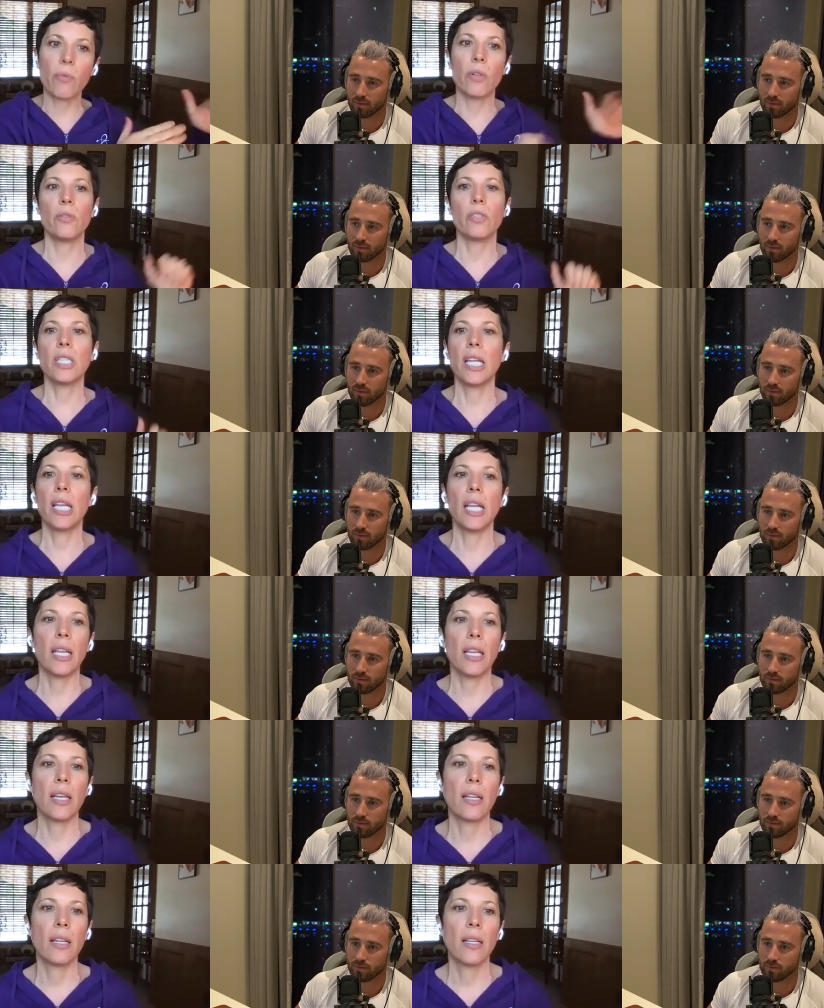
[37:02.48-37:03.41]

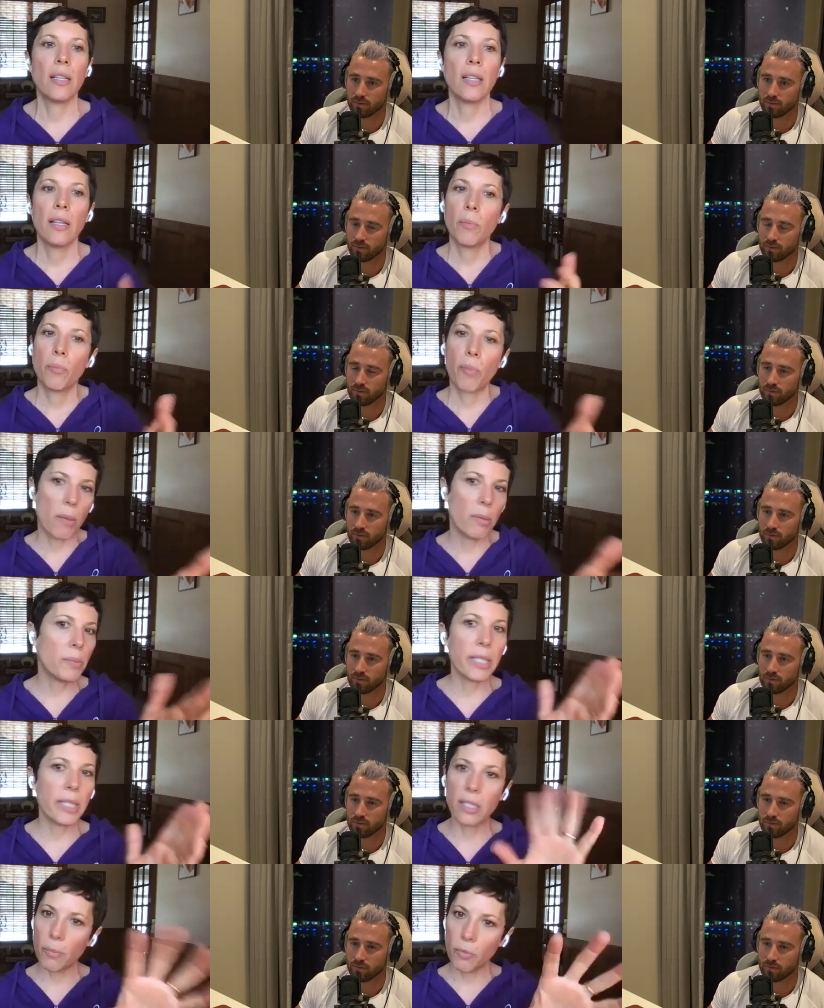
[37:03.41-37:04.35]
Speaker 1: routine
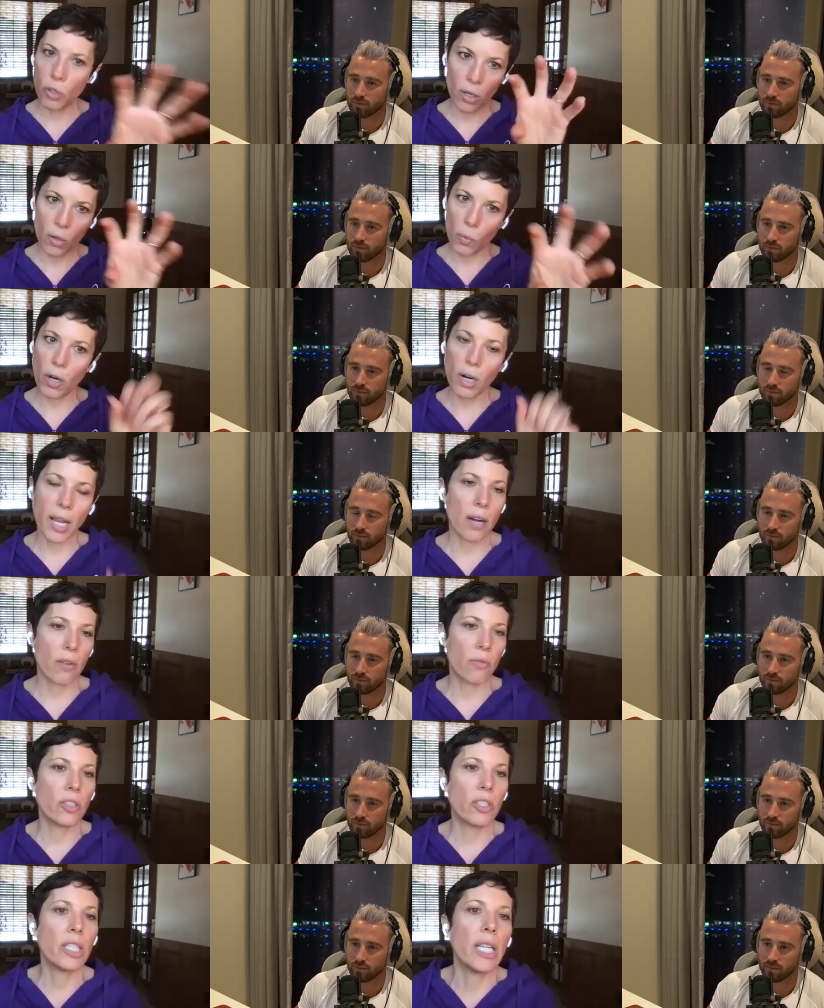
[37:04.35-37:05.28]
probably some sort of workout
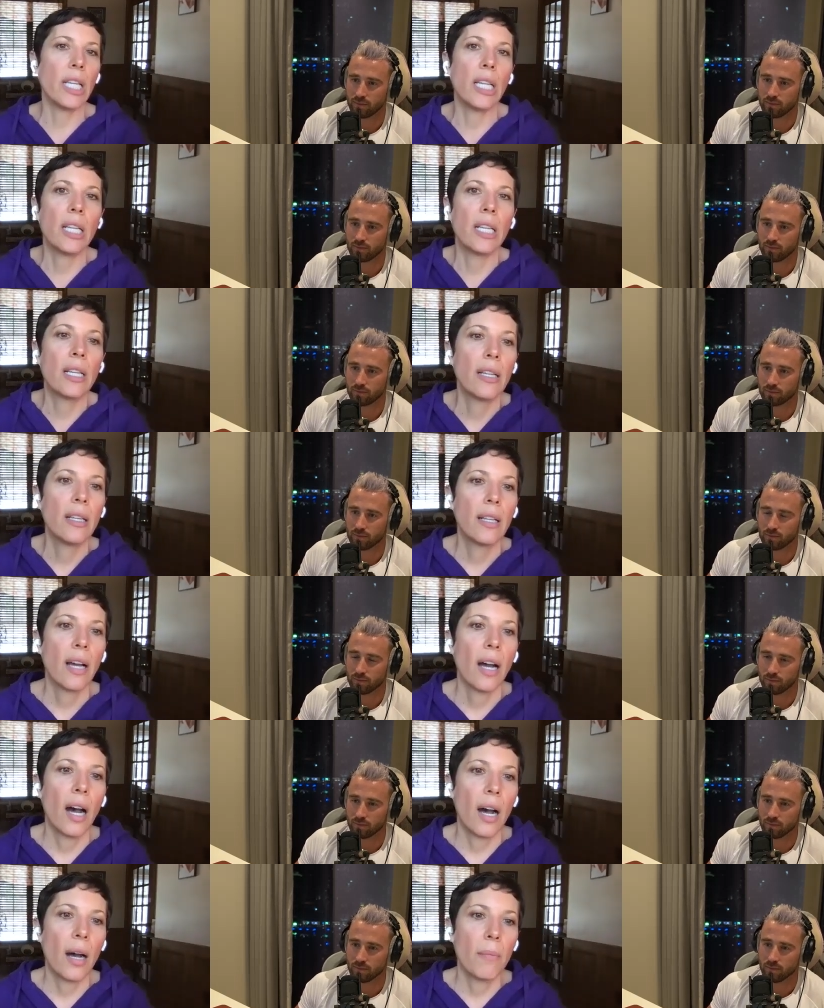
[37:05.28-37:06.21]
routine
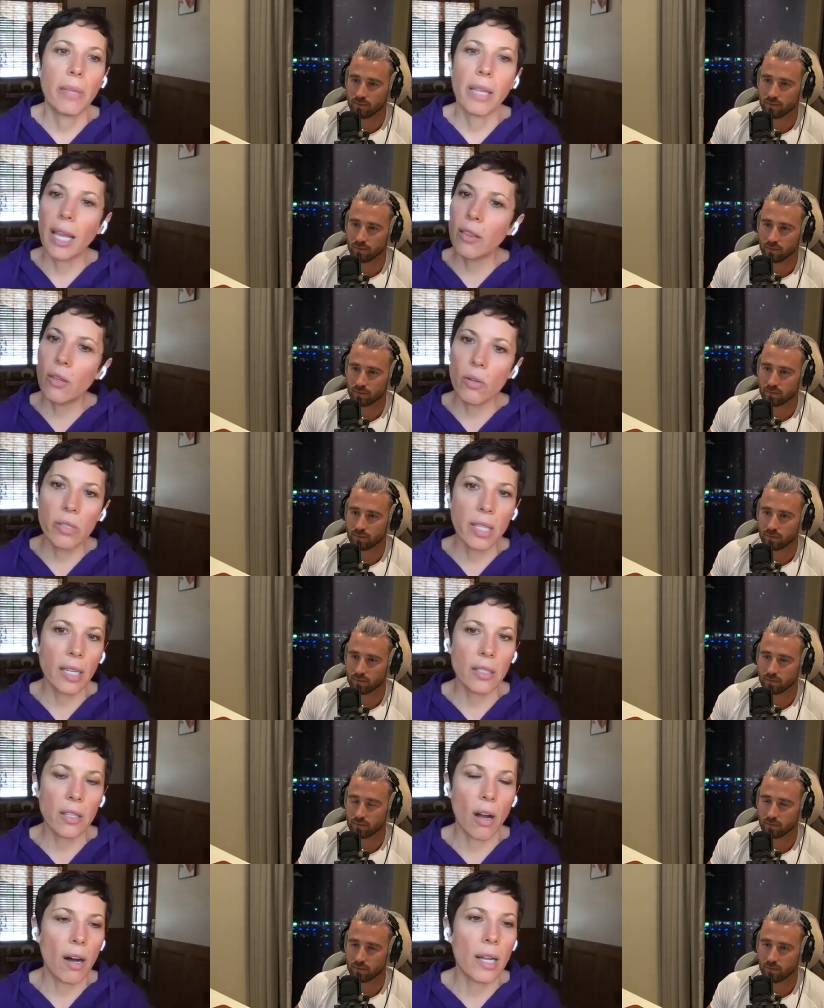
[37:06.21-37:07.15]
um, get those
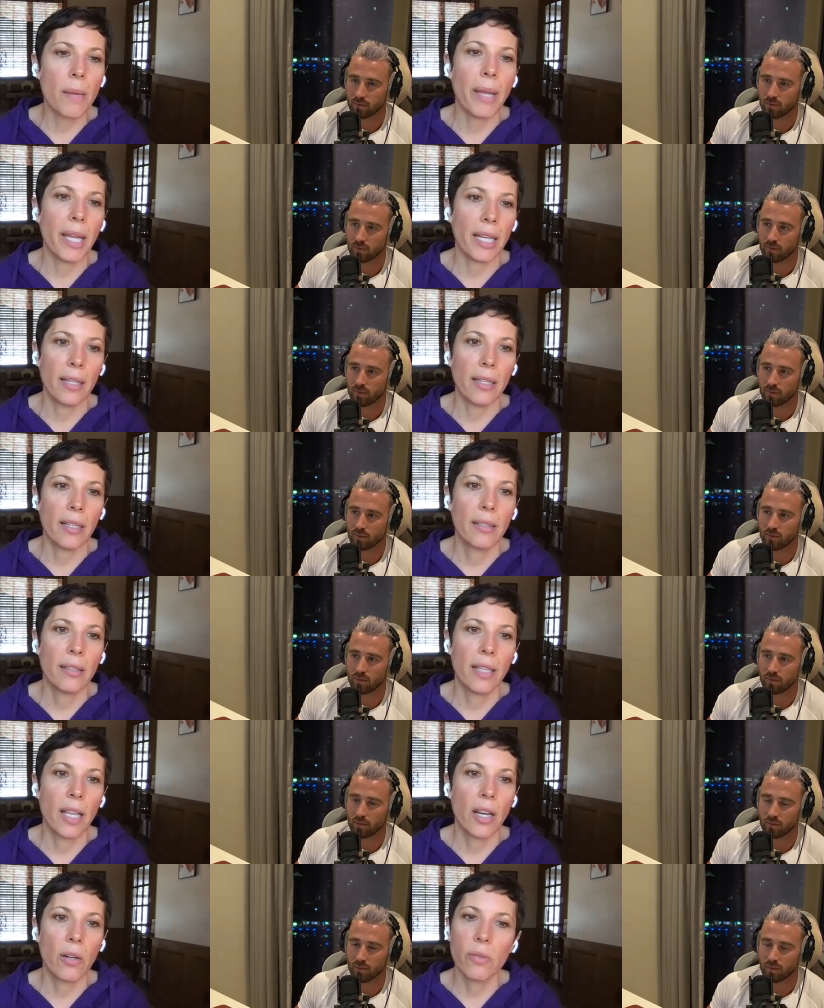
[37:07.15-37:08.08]
things automated
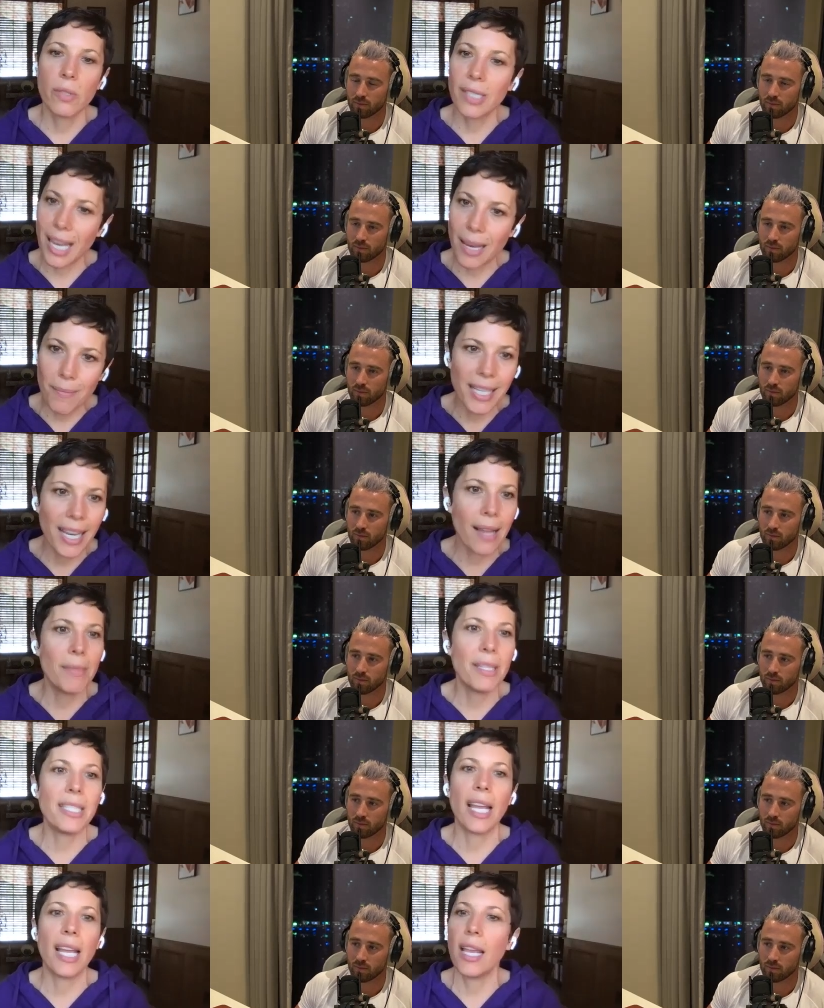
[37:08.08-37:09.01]
you know same time of
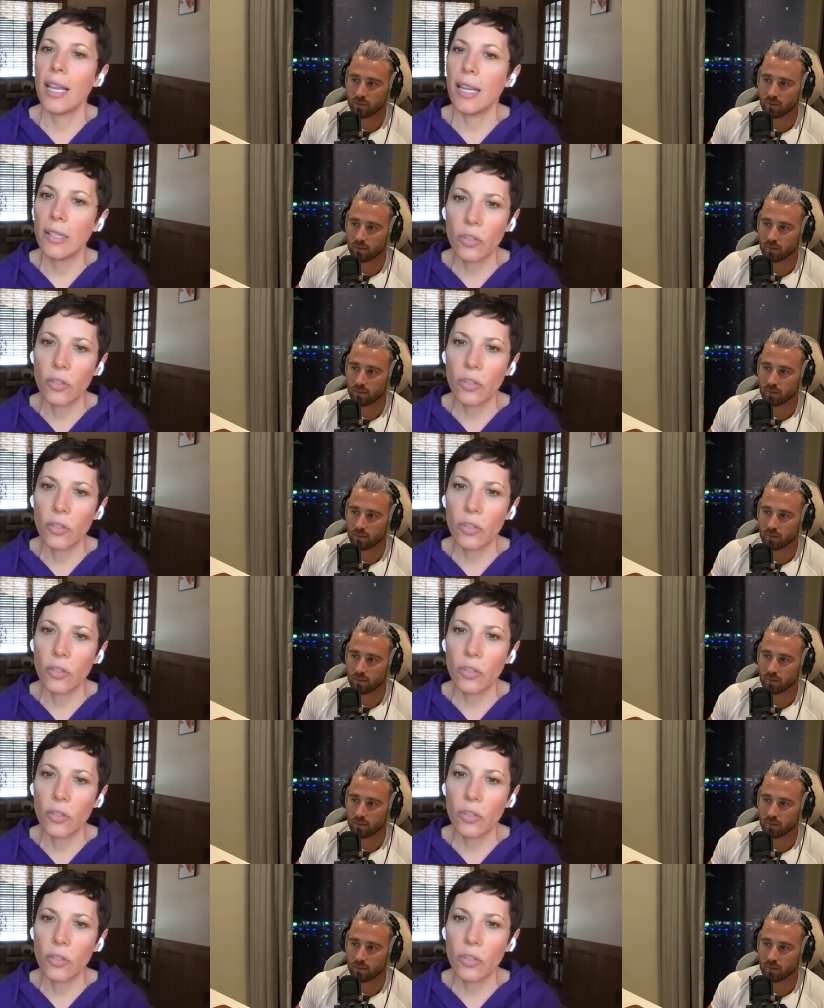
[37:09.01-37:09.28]
day